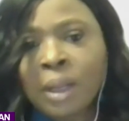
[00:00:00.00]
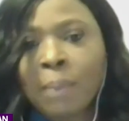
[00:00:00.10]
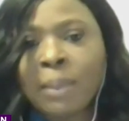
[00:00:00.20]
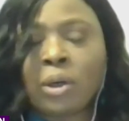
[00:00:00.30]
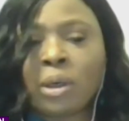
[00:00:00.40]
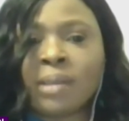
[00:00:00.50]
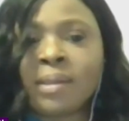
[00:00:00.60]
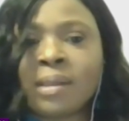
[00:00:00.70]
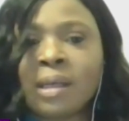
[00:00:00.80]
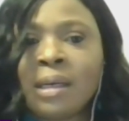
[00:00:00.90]
because
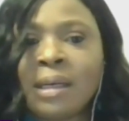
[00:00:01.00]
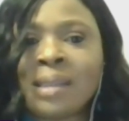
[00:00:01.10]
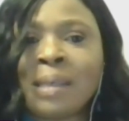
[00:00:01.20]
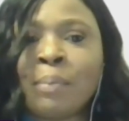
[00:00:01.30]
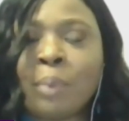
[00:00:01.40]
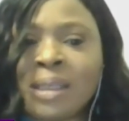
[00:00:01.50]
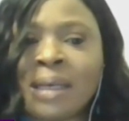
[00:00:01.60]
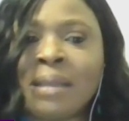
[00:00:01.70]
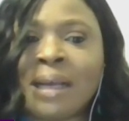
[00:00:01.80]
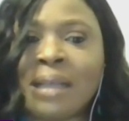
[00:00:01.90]
it's
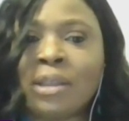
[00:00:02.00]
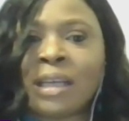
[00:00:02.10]
important that